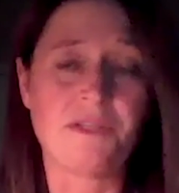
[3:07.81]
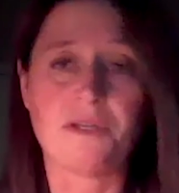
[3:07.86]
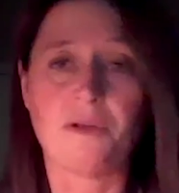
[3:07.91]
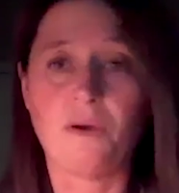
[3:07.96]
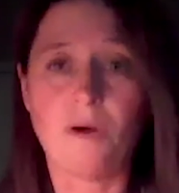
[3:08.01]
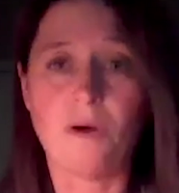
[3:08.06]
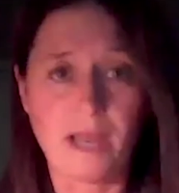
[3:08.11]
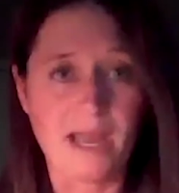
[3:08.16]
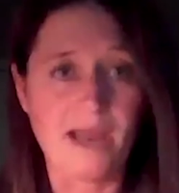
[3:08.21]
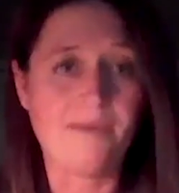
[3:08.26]

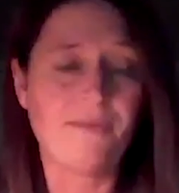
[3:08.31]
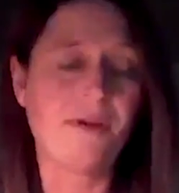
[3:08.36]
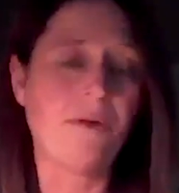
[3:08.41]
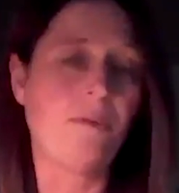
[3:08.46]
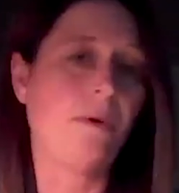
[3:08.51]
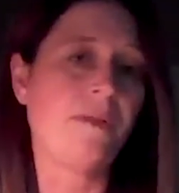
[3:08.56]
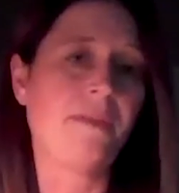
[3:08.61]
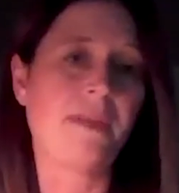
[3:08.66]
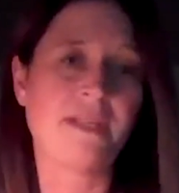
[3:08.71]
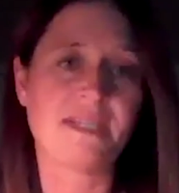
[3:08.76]
So
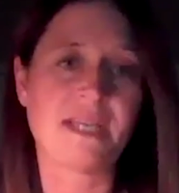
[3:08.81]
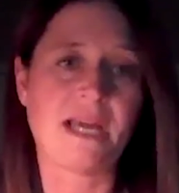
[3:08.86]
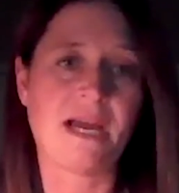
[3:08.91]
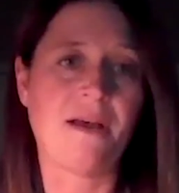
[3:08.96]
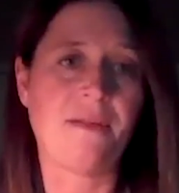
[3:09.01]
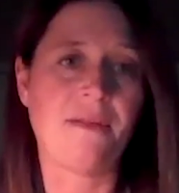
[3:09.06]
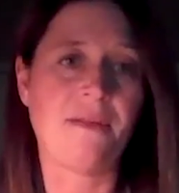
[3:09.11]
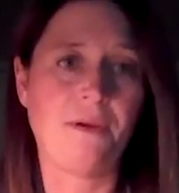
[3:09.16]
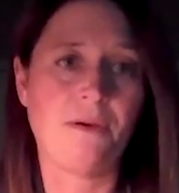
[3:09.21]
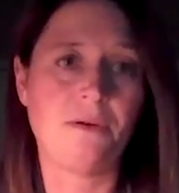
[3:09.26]
everyone that's
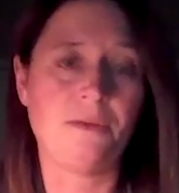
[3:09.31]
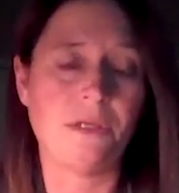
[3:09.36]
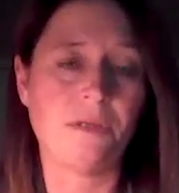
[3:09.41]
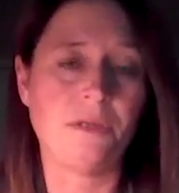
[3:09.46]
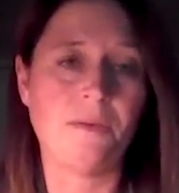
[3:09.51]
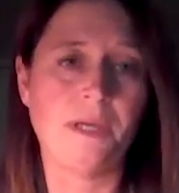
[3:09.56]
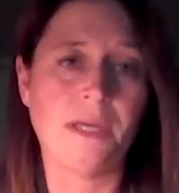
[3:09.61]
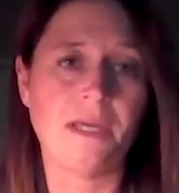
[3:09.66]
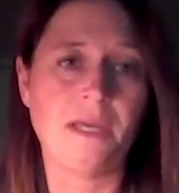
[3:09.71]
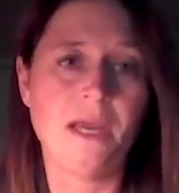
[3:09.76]
out there
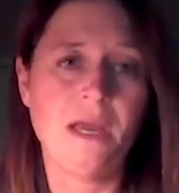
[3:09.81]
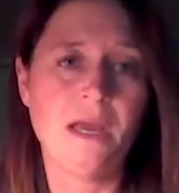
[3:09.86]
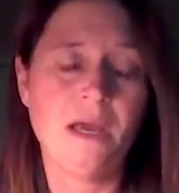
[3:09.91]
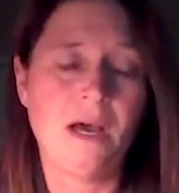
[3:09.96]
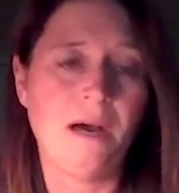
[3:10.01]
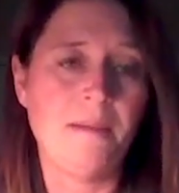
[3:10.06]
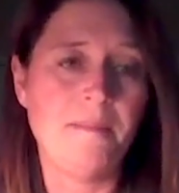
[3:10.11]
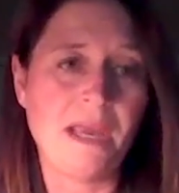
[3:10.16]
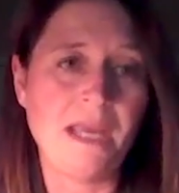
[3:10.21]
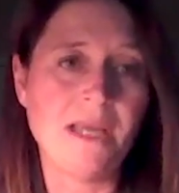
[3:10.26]
doing
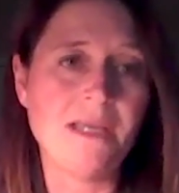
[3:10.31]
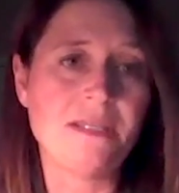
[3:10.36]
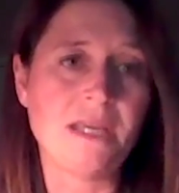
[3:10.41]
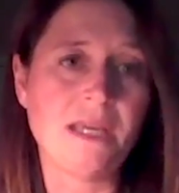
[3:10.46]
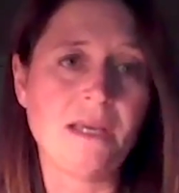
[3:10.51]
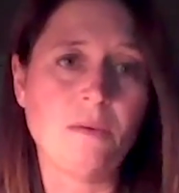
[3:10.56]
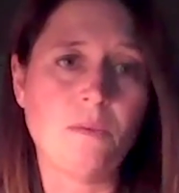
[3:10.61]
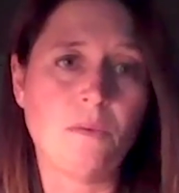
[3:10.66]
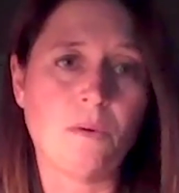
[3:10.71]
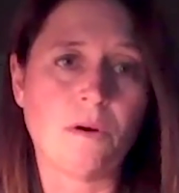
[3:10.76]

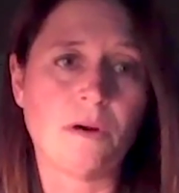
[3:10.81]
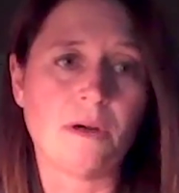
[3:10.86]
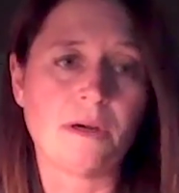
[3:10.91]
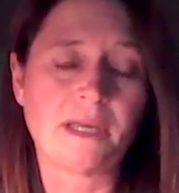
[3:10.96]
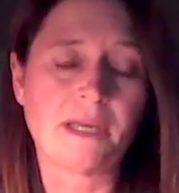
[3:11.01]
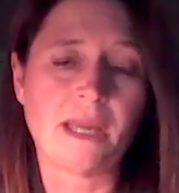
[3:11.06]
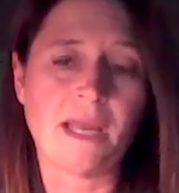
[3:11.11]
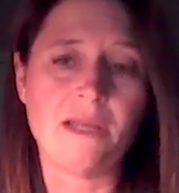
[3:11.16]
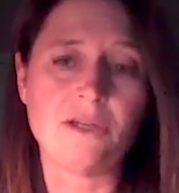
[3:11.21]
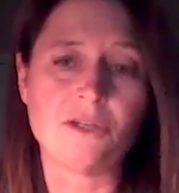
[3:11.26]
amazing
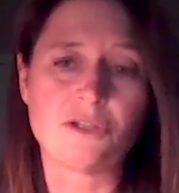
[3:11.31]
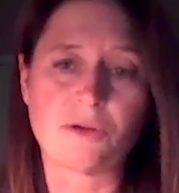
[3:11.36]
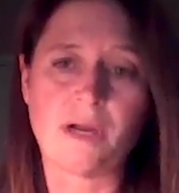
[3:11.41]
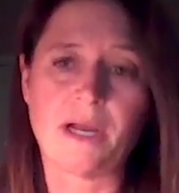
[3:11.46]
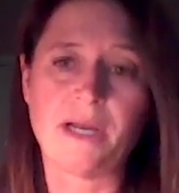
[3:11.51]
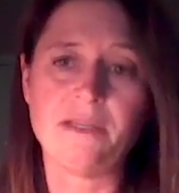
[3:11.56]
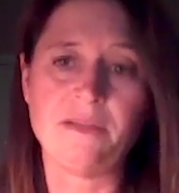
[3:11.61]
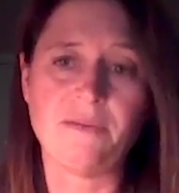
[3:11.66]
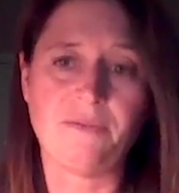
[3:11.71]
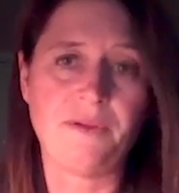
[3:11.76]
work and
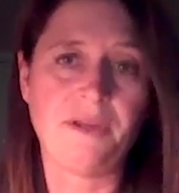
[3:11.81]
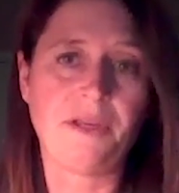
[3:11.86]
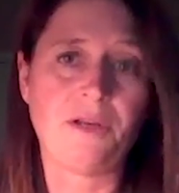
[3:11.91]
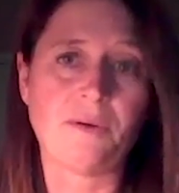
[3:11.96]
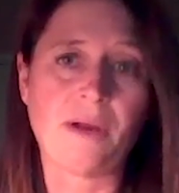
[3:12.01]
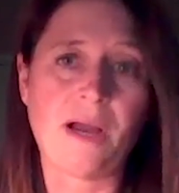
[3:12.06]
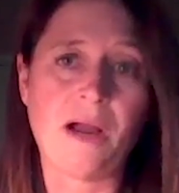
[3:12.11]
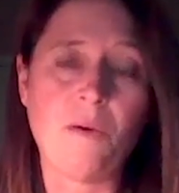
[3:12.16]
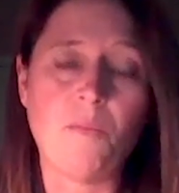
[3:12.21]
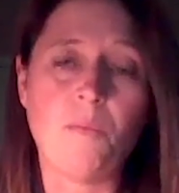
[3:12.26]
trying to
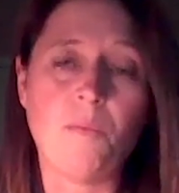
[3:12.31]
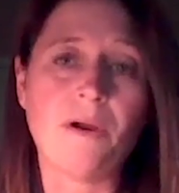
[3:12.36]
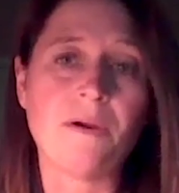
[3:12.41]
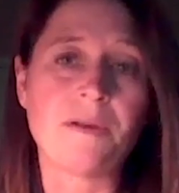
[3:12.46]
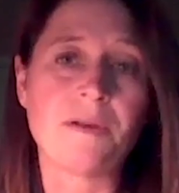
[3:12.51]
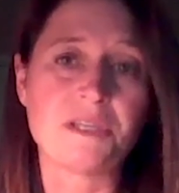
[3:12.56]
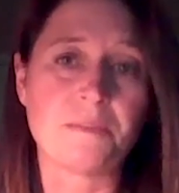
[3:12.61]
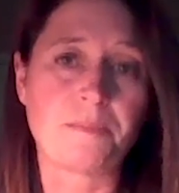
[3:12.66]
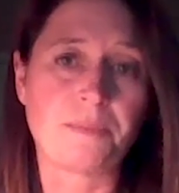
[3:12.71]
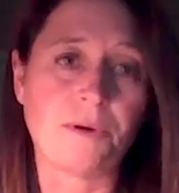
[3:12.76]
figure out where
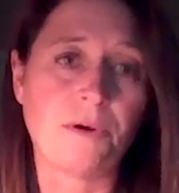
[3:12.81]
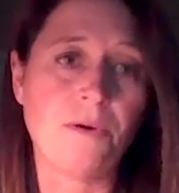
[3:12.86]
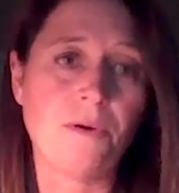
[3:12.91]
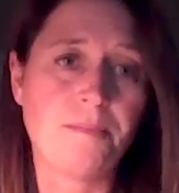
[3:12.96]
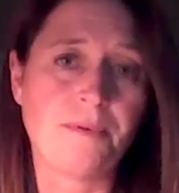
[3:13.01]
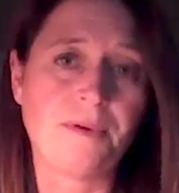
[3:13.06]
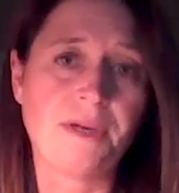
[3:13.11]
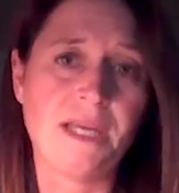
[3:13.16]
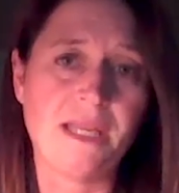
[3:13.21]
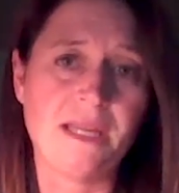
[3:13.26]
it's
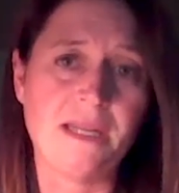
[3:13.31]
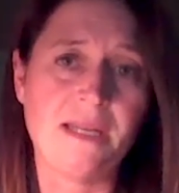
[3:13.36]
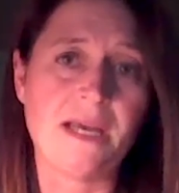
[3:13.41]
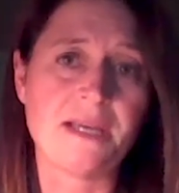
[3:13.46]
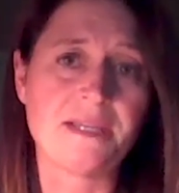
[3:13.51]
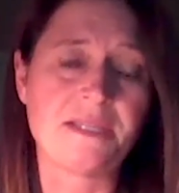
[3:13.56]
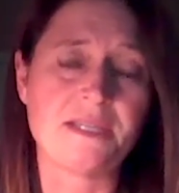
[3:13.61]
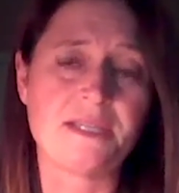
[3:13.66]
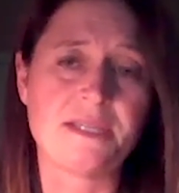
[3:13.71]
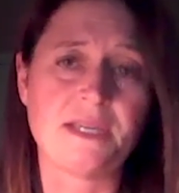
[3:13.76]
appropriate and
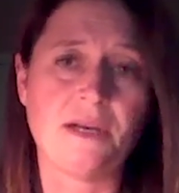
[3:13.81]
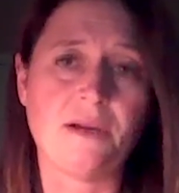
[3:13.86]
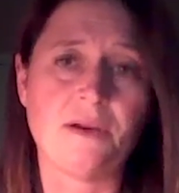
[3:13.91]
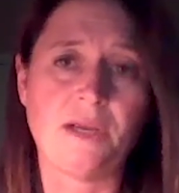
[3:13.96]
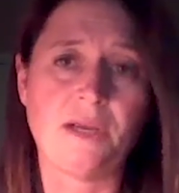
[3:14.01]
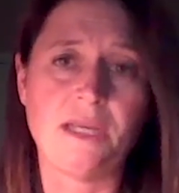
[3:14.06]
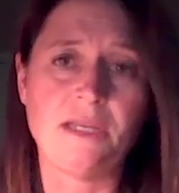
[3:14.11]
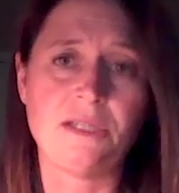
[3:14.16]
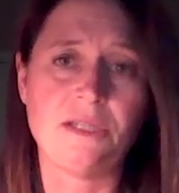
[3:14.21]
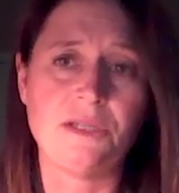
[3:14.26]

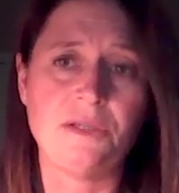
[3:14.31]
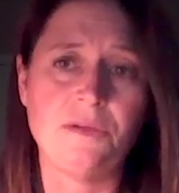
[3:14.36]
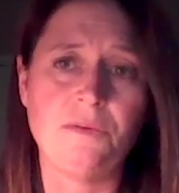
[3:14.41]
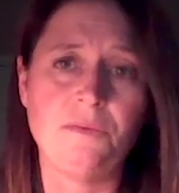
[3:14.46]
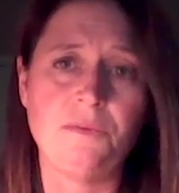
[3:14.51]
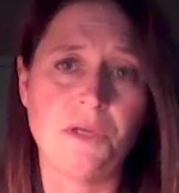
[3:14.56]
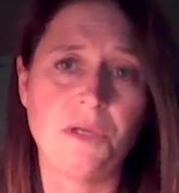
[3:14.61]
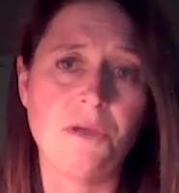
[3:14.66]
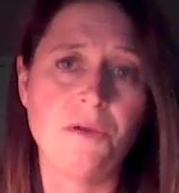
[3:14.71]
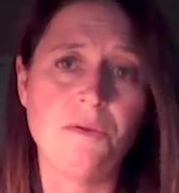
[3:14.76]
necessary to
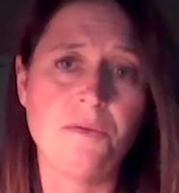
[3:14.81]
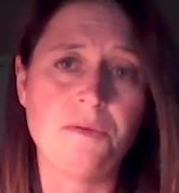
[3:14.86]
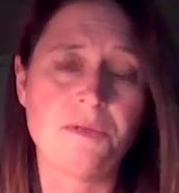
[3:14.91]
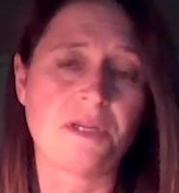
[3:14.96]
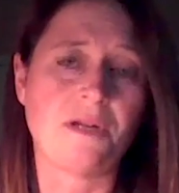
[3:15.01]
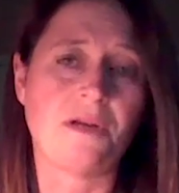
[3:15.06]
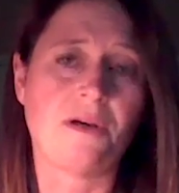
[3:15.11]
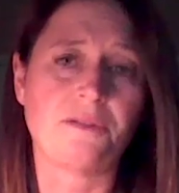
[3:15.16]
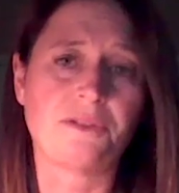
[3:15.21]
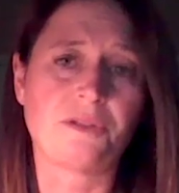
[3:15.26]
use
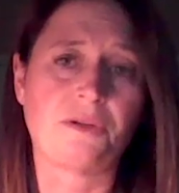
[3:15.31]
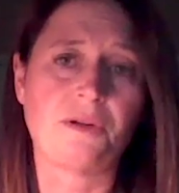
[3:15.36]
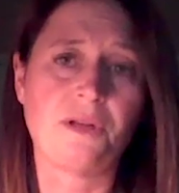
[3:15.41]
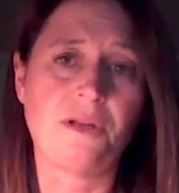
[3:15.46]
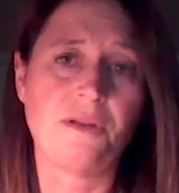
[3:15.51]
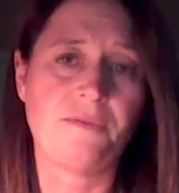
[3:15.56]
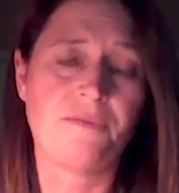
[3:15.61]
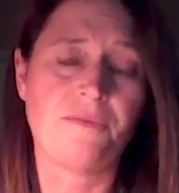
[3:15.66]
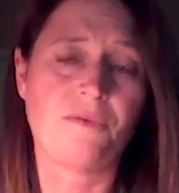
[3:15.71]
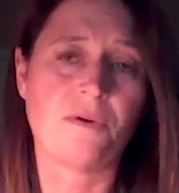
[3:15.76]
an
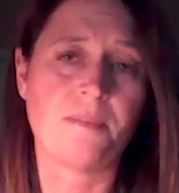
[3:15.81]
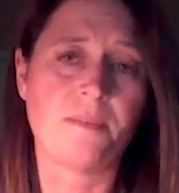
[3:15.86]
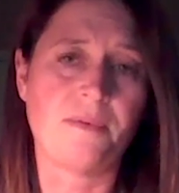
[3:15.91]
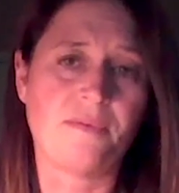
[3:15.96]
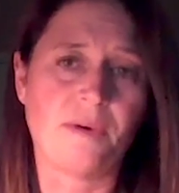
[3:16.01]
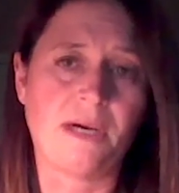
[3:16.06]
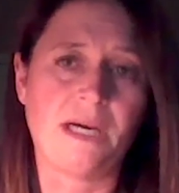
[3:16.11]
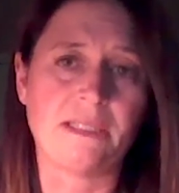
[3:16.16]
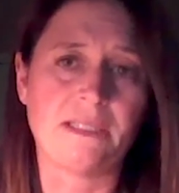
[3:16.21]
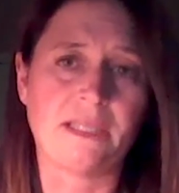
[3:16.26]
alternative form
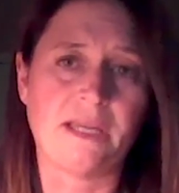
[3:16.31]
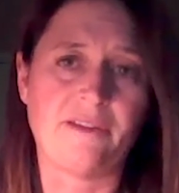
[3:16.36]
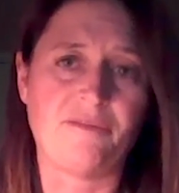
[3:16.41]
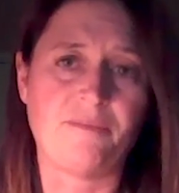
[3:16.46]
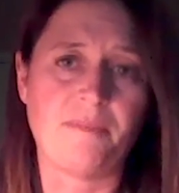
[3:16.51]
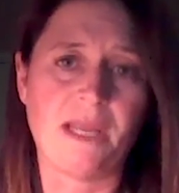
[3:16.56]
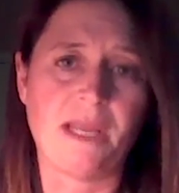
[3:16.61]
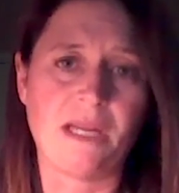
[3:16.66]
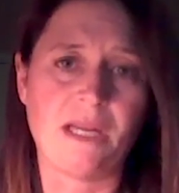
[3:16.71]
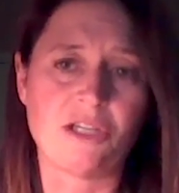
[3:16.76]
of wildlife
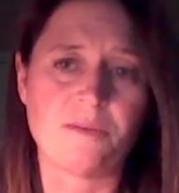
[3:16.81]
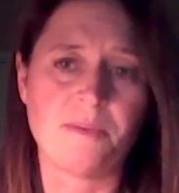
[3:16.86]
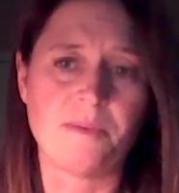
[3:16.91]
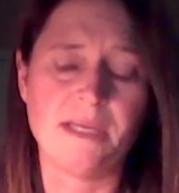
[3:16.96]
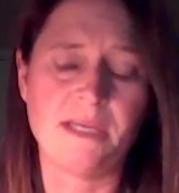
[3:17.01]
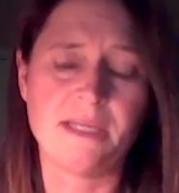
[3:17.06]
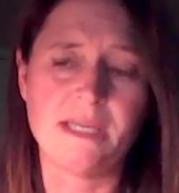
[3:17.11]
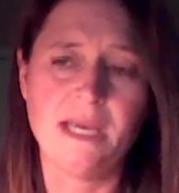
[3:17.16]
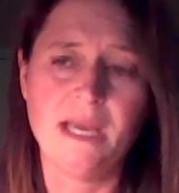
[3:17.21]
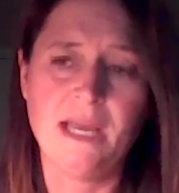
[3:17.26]

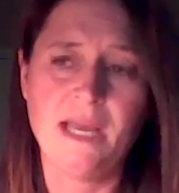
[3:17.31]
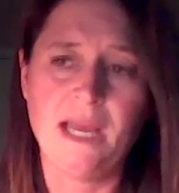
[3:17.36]
management,